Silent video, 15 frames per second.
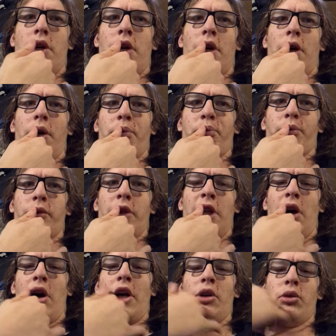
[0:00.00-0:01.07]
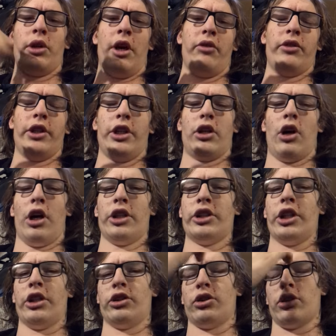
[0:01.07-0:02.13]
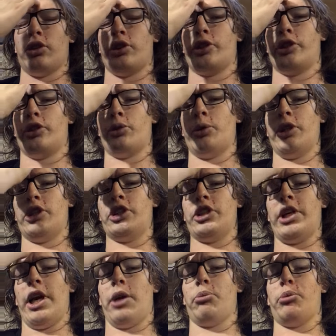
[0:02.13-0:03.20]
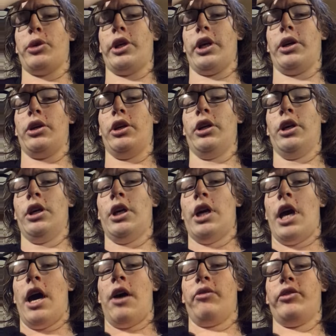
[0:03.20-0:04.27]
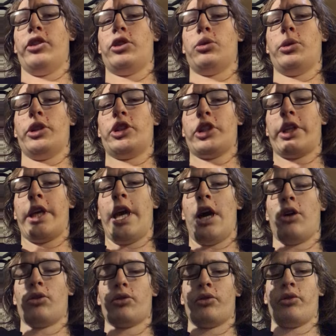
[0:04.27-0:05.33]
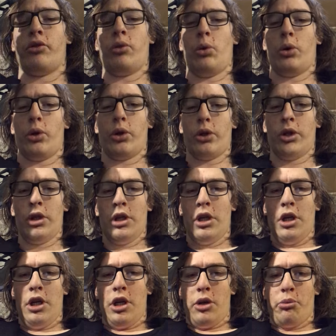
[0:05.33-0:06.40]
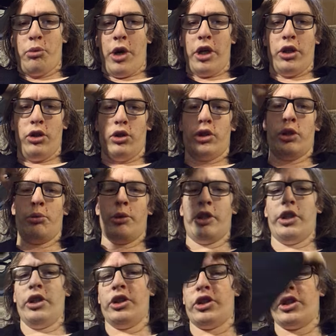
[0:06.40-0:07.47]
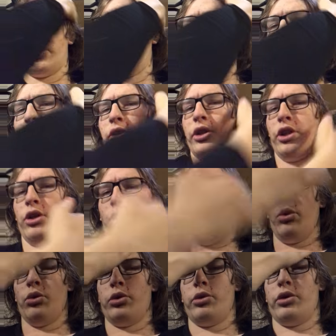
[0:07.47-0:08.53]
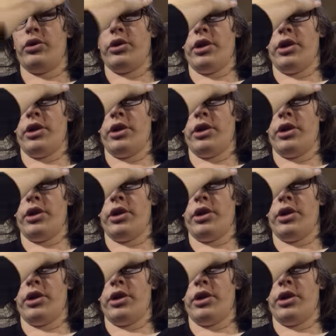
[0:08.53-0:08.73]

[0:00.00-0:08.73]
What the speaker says: no, I don't have any content on Twitch yet, but I have a Twitch account for my YouTube. It is still the old